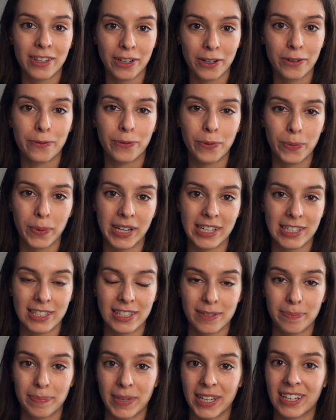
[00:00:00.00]
their
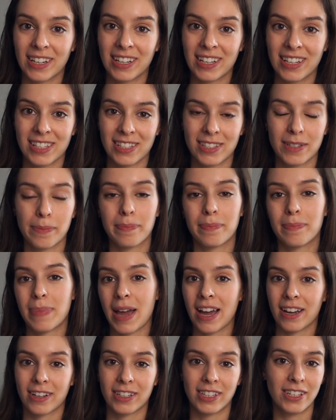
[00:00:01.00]
voice because
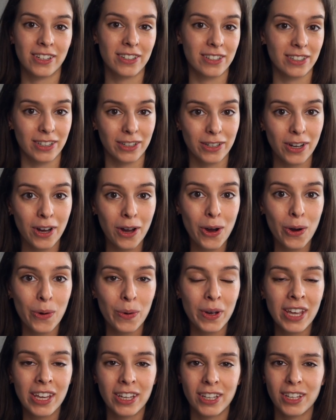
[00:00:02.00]
back years
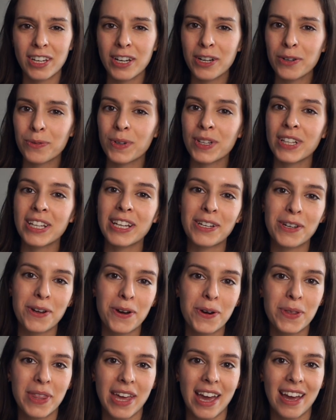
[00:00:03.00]
ago, you didn't really
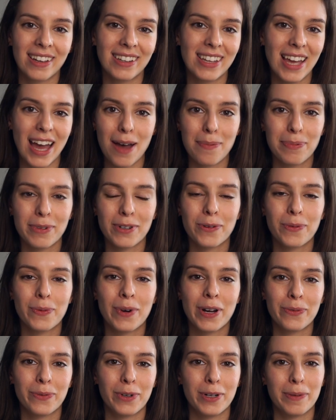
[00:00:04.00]
know that Capital
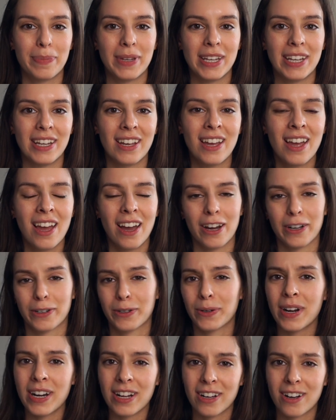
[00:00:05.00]
One would be a
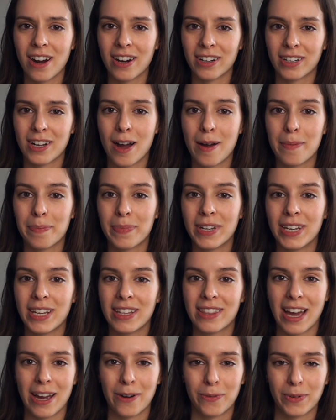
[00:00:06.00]
credit card company
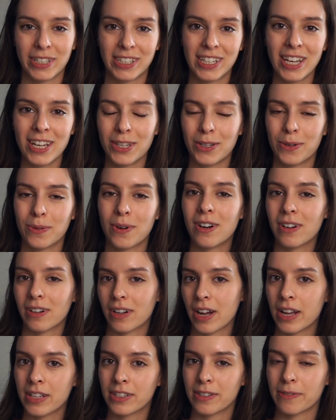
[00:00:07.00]
that would get you all
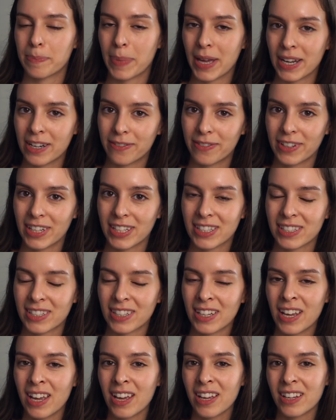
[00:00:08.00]
kinds of benefits.
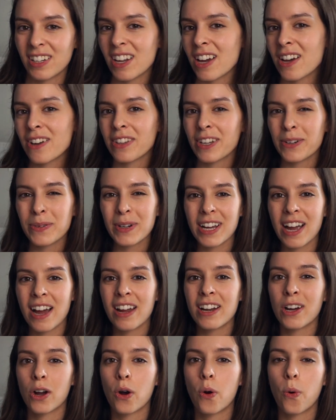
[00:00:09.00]
No, they were
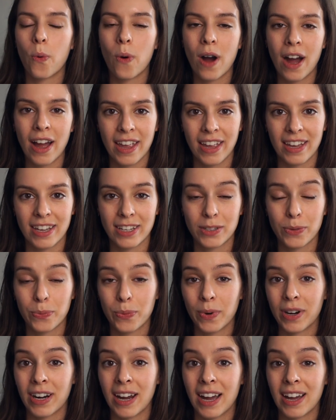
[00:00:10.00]
kind of quiet.
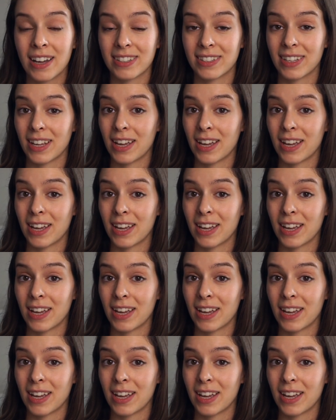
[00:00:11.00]
Whereas